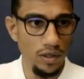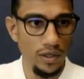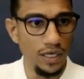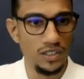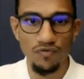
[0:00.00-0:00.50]

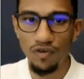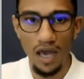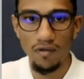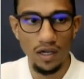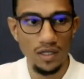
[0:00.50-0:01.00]
yes, we
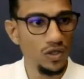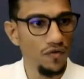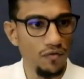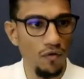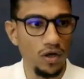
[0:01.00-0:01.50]
have the list
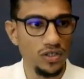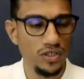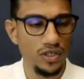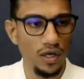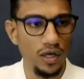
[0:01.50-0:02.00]
of
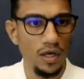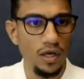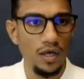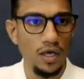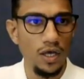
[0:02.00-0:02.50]
invoices.
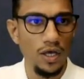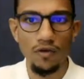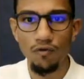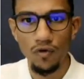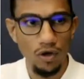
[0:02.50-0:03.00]
He